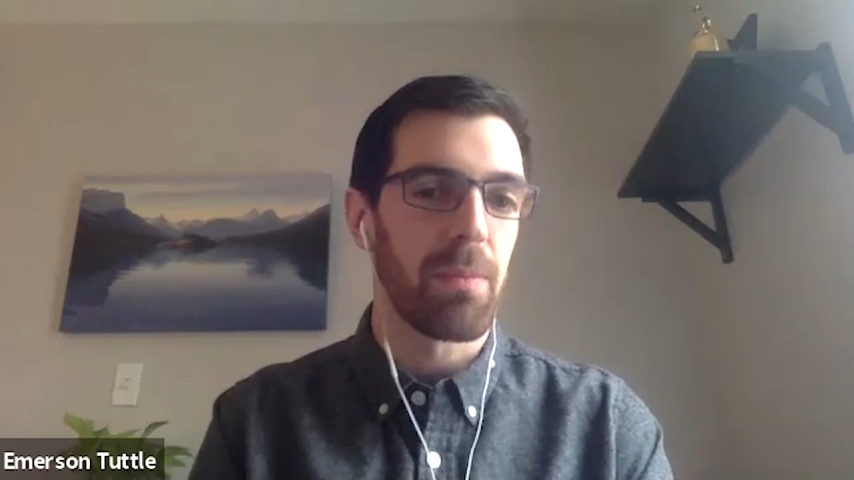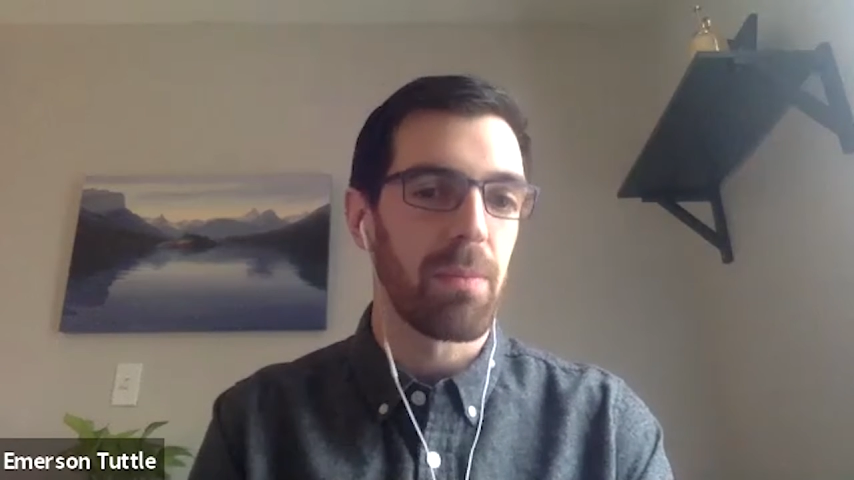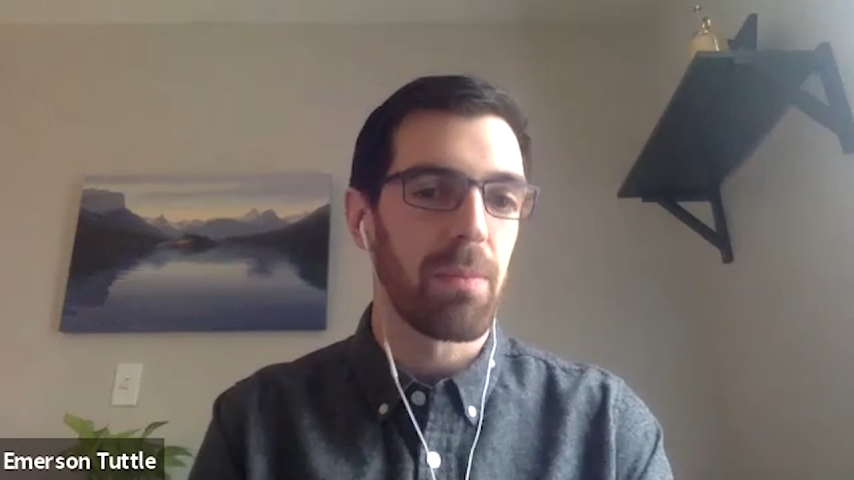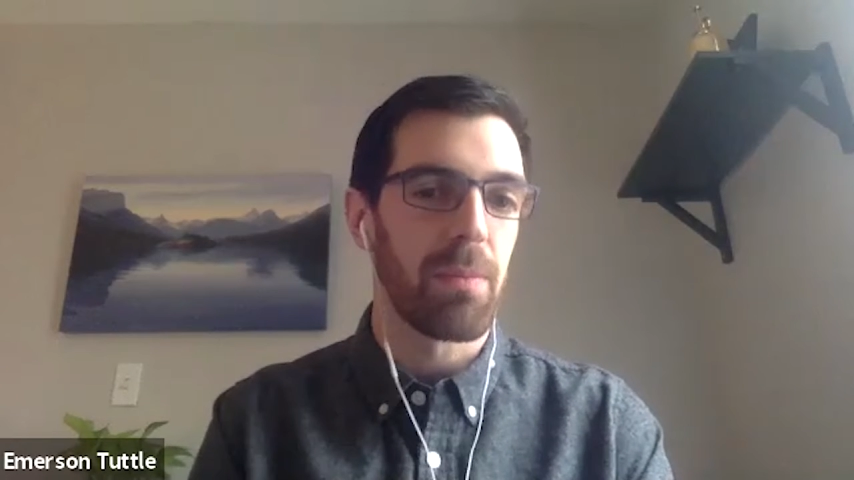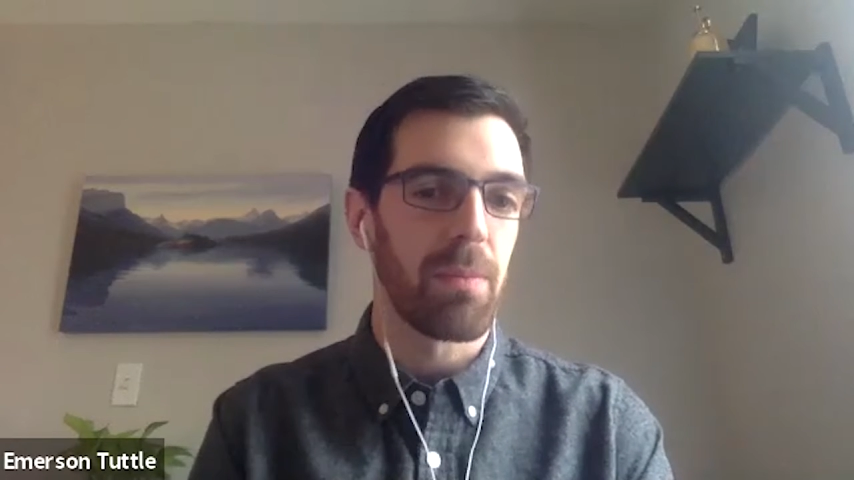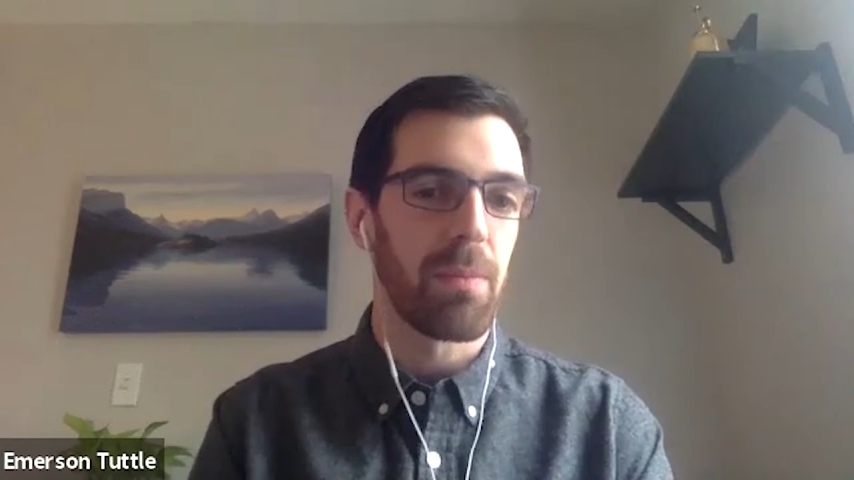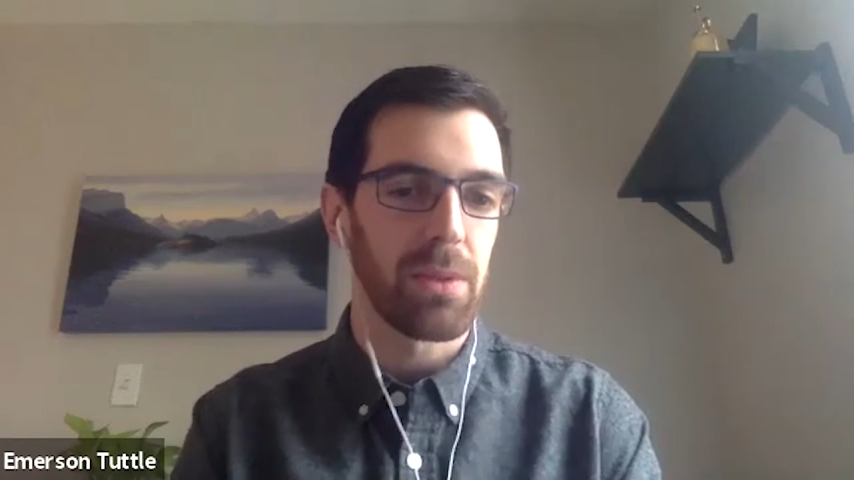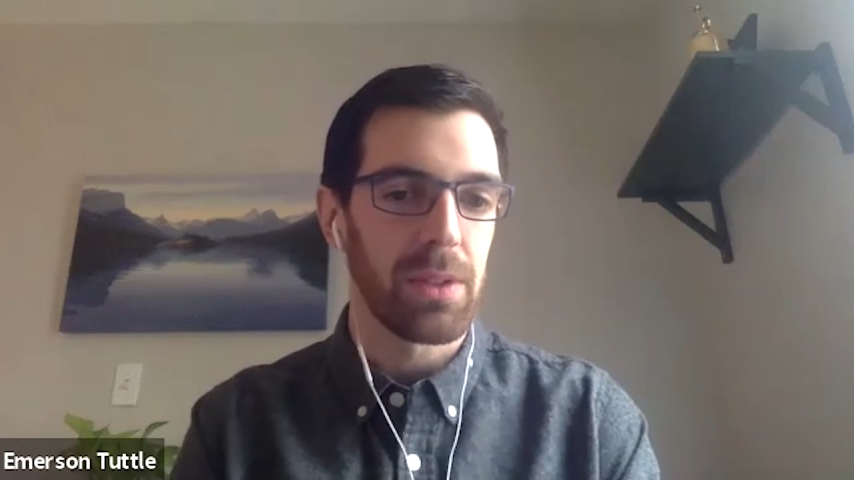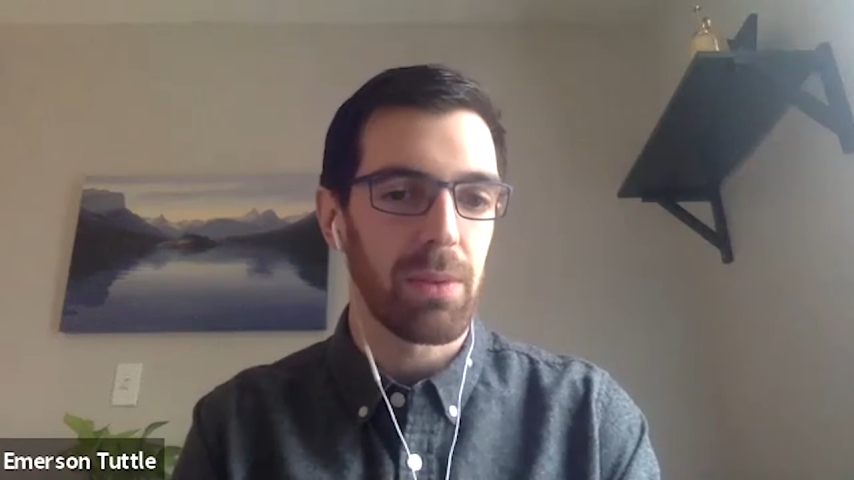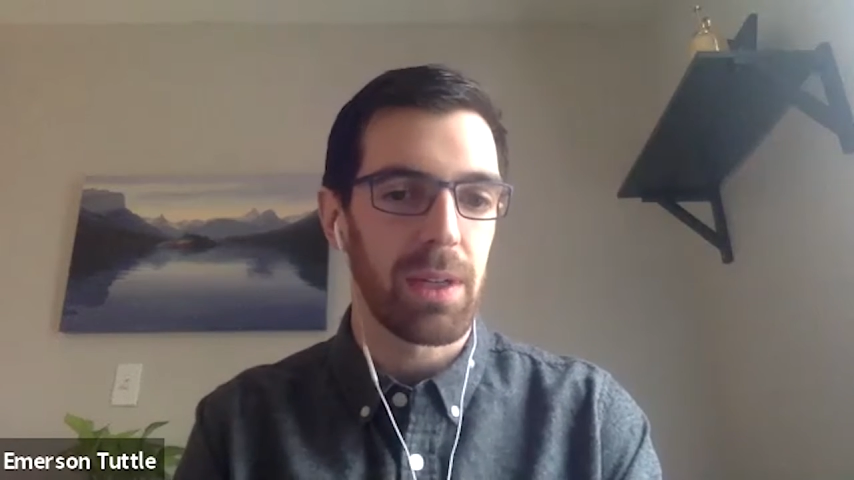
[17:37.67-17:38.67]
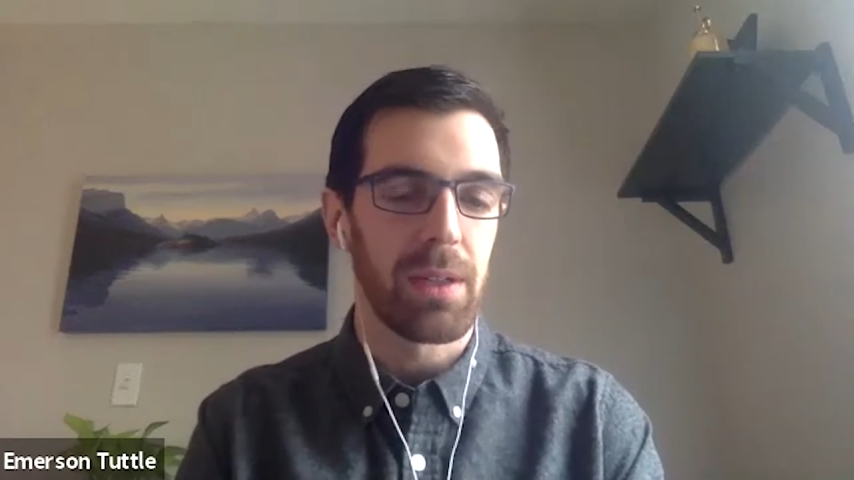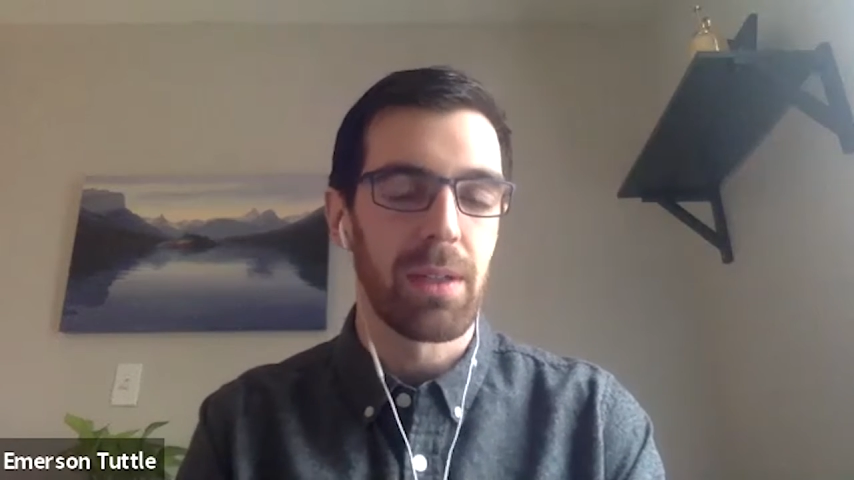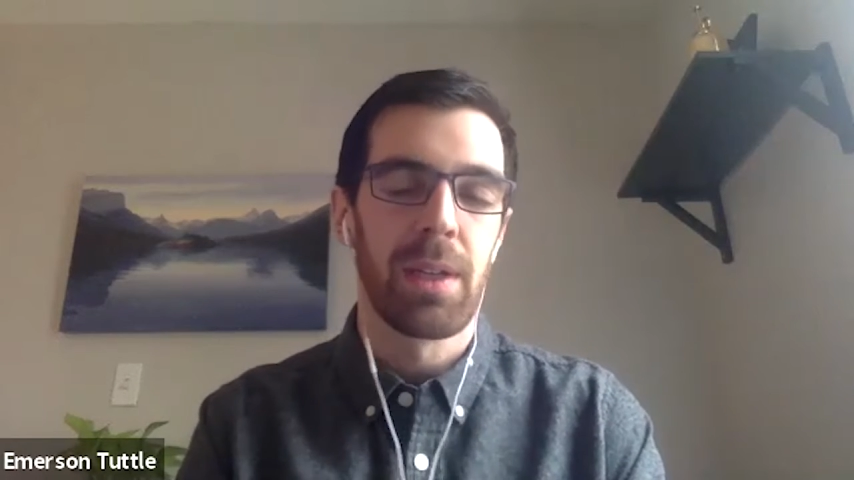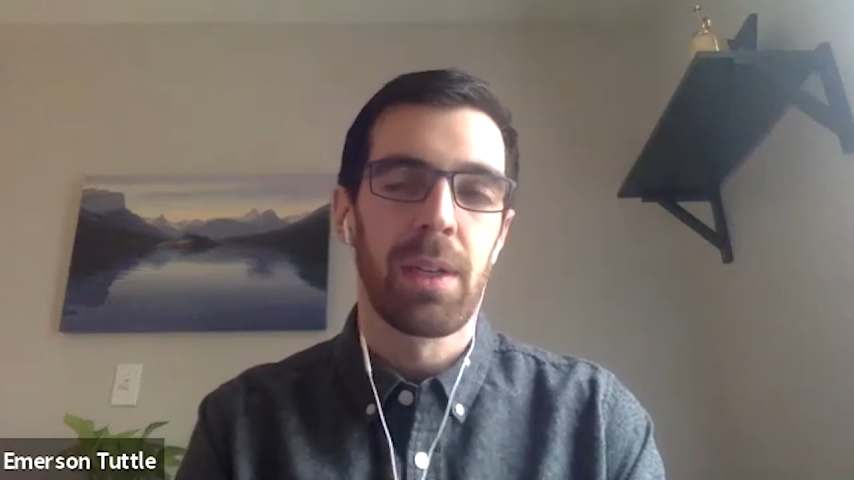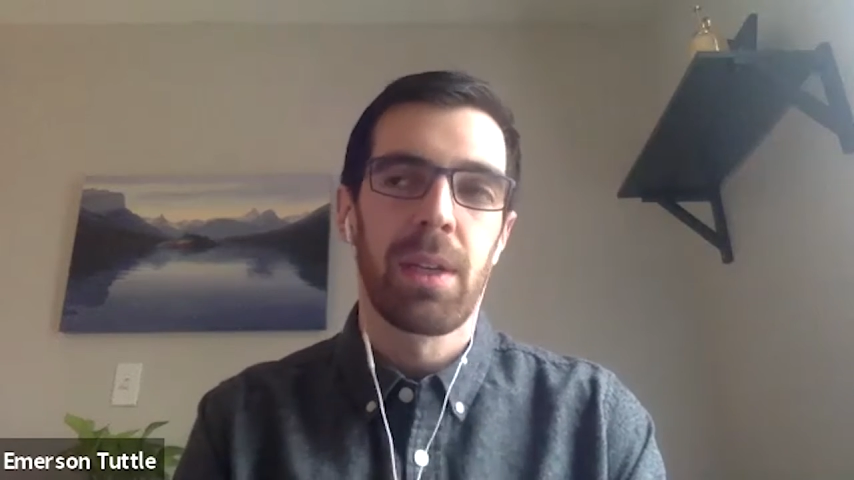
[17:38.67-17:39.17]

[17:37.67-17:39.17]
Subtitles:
medical school as well.